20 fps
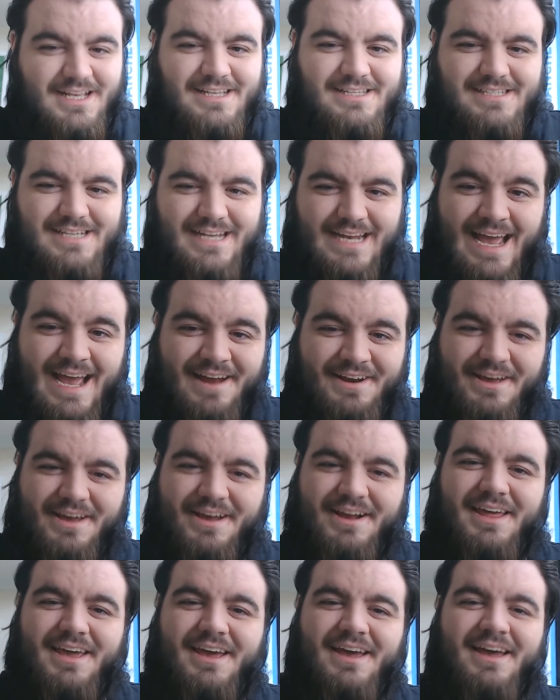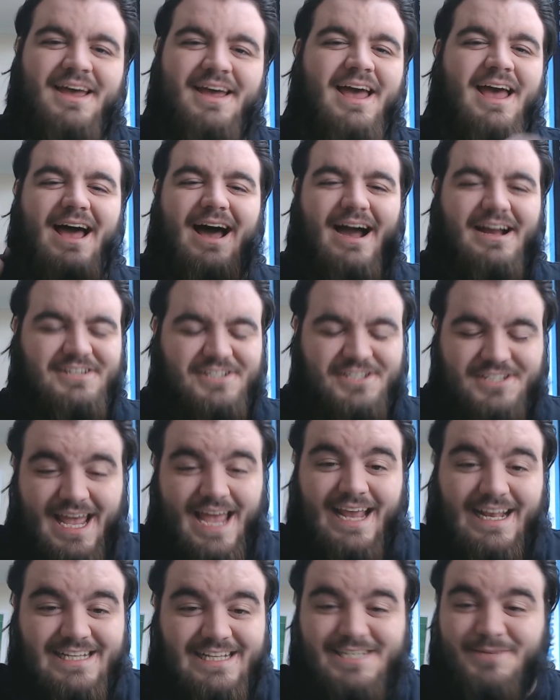Zidane earlier. I just
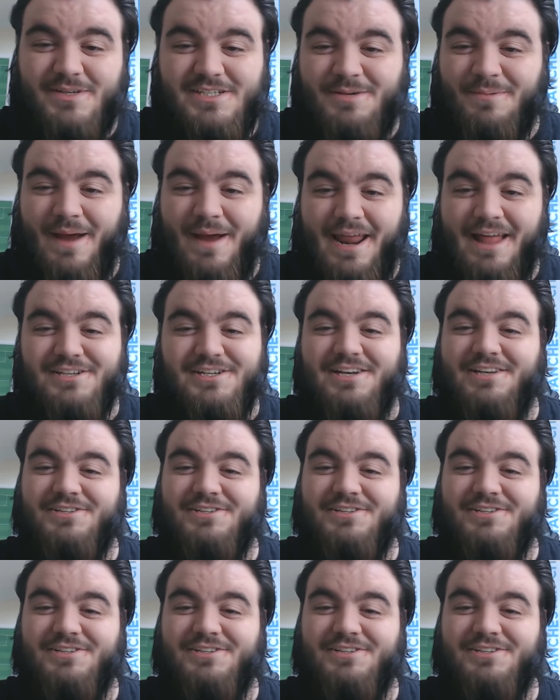hate him as a manager.